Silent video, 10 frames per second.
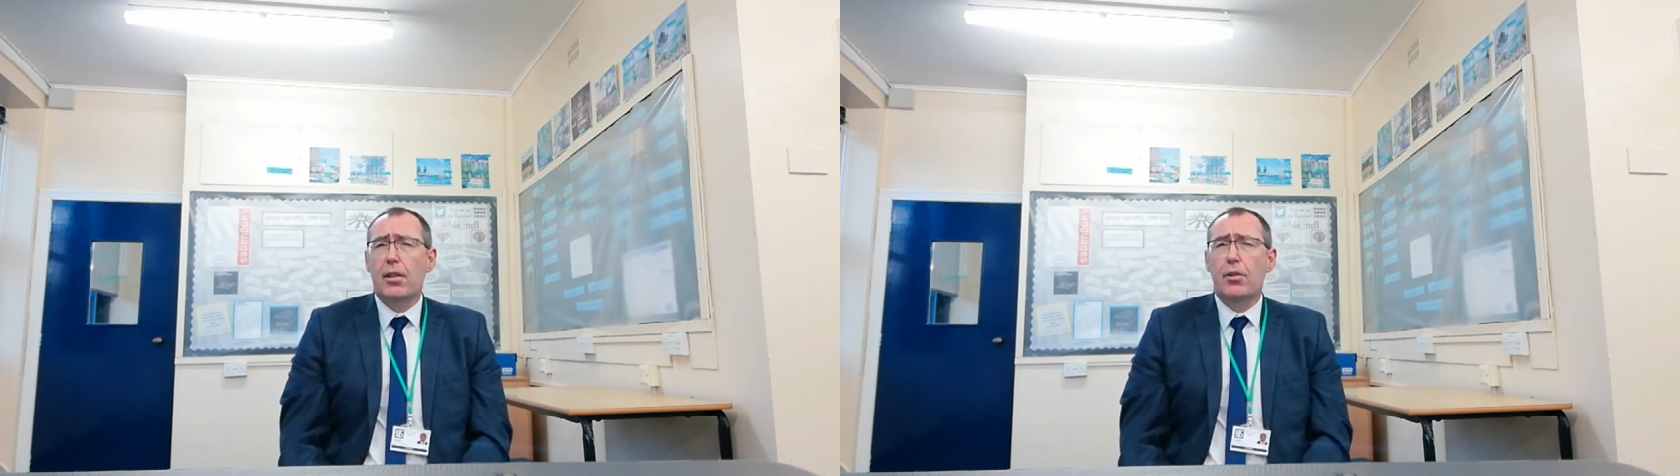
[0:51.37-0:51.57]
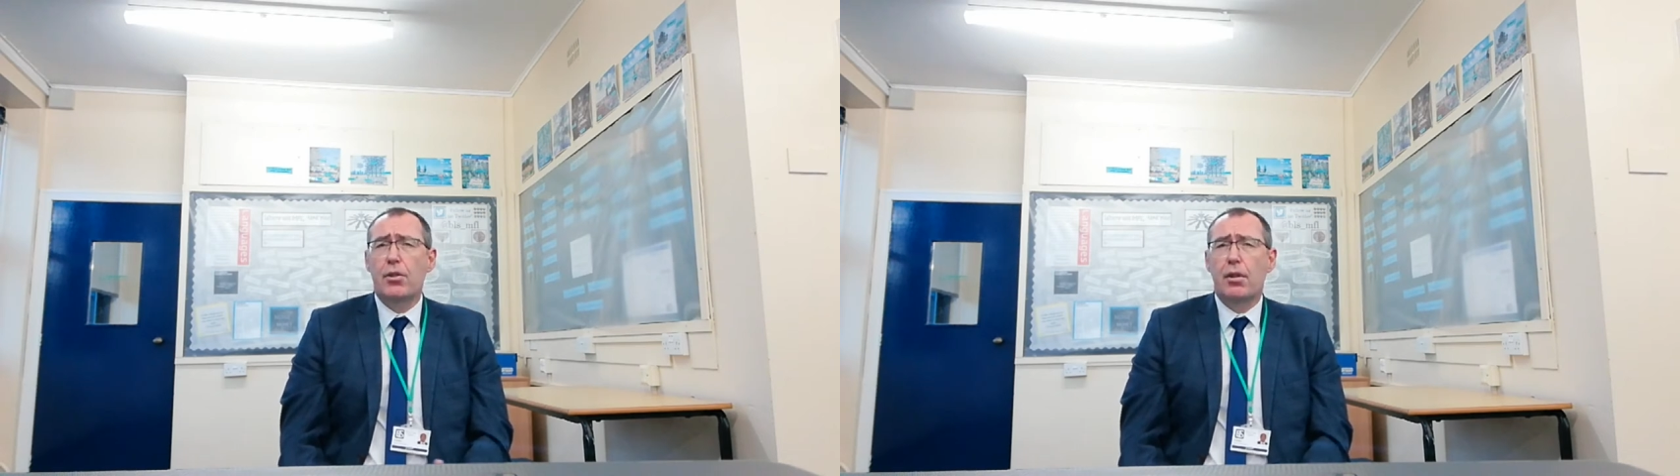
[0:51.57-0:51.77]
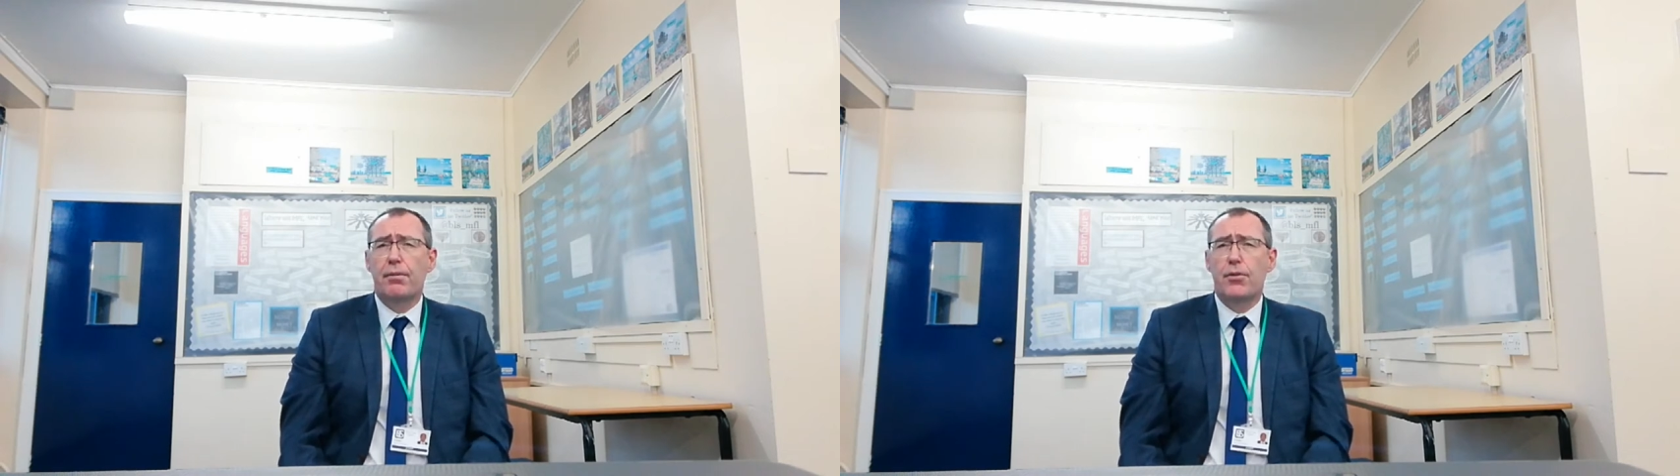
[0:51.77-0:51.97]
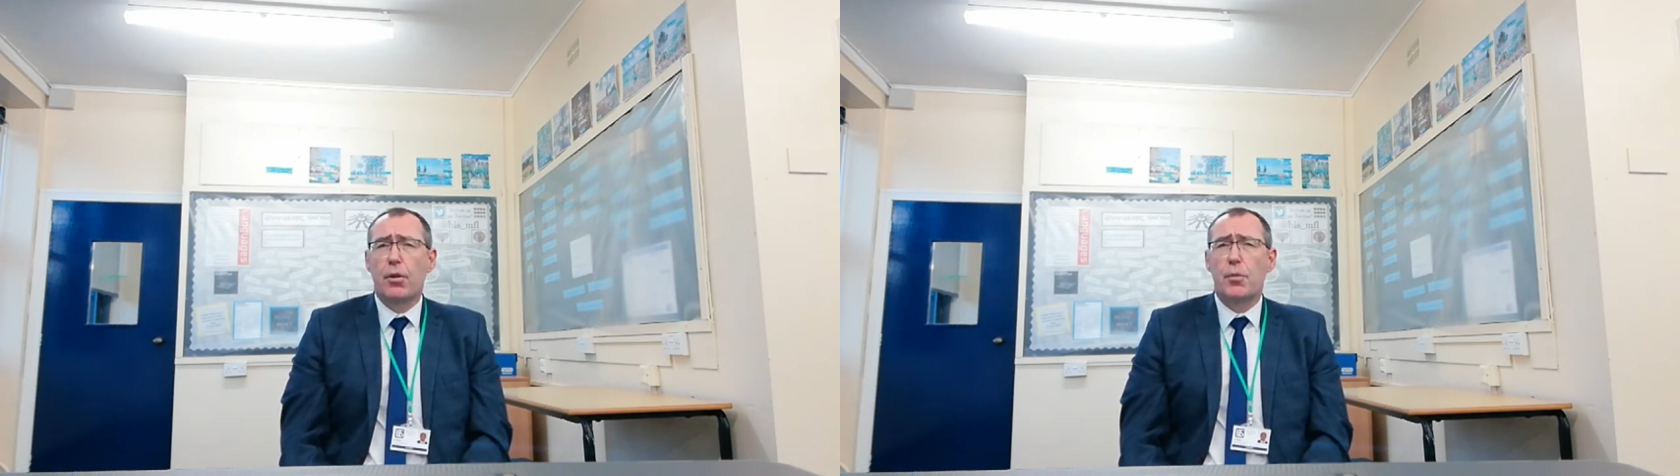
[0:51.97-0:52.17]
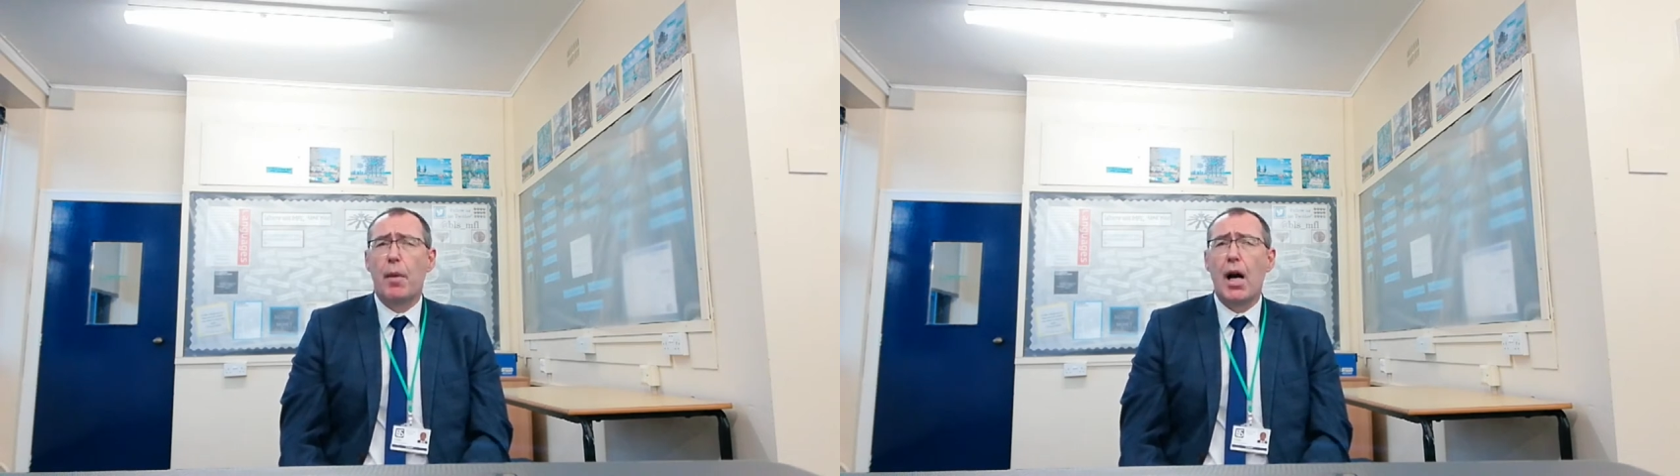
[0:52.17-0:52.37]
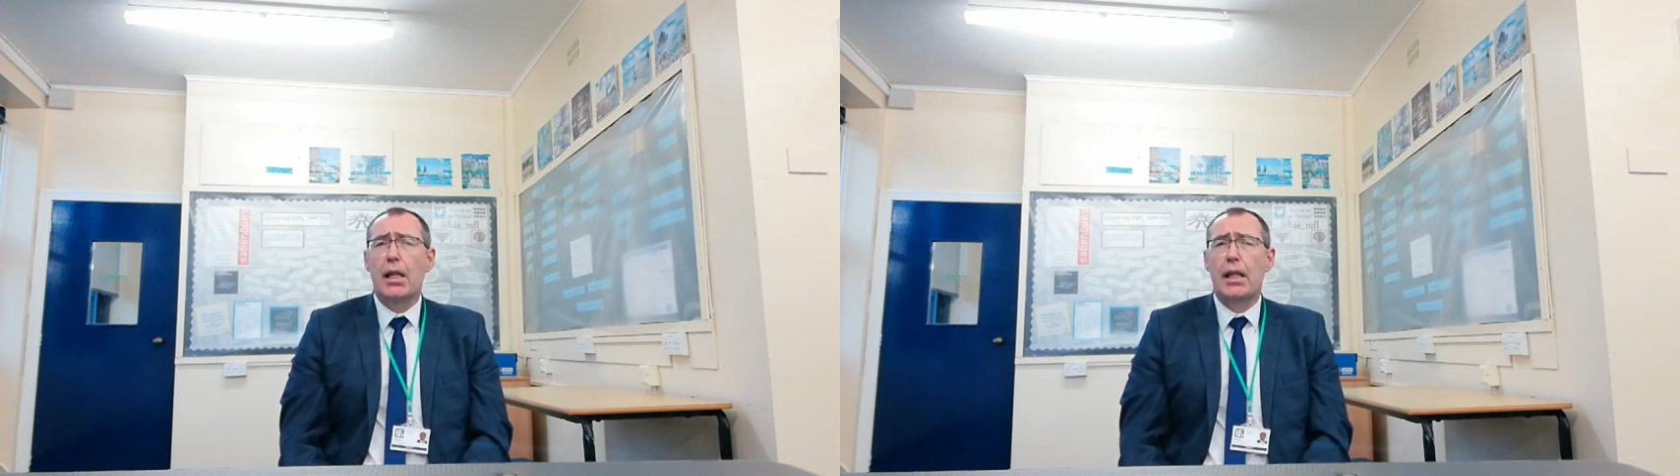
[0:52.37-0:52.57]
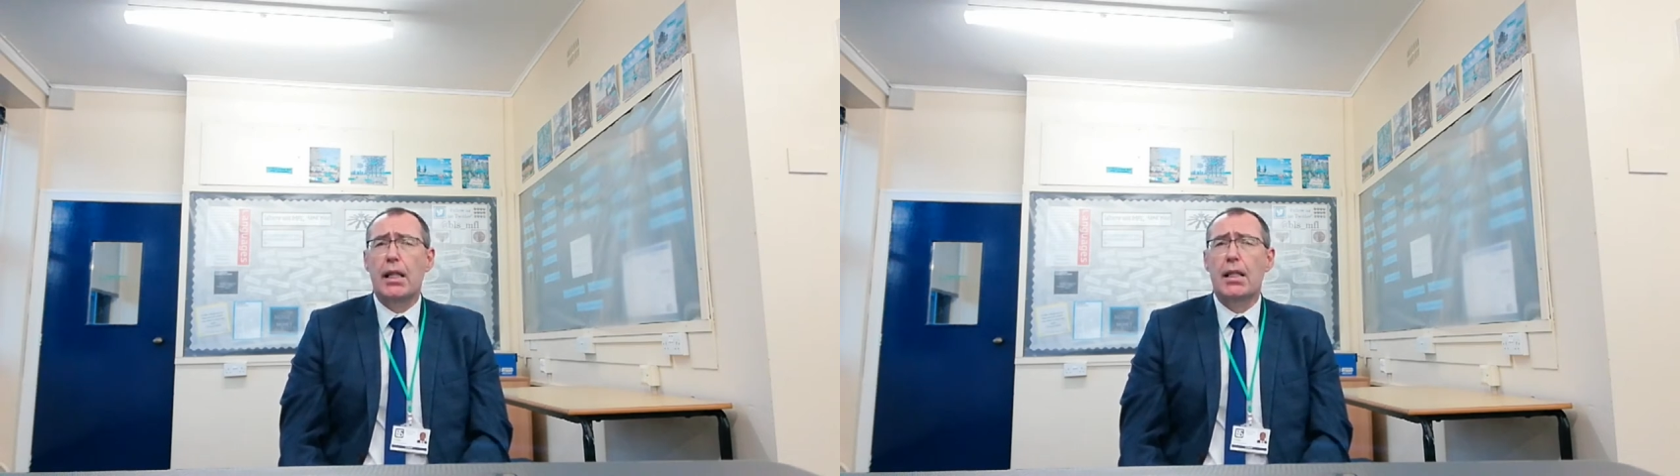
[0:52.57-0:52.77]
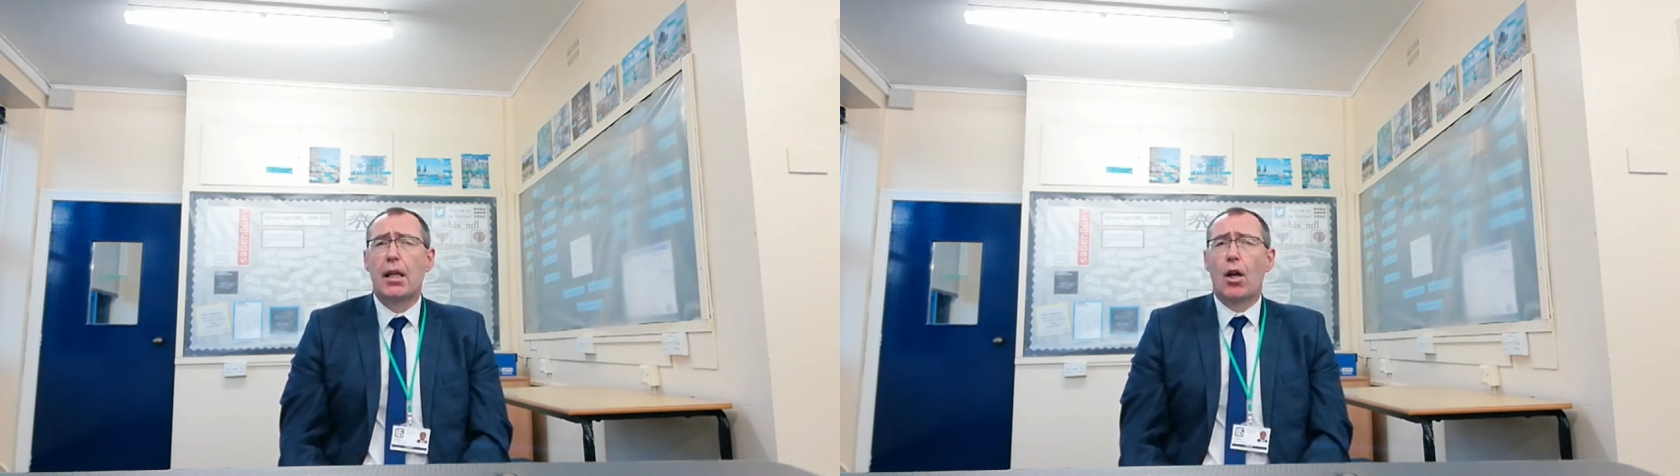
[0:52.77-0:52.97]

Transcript: in the tough jobs market,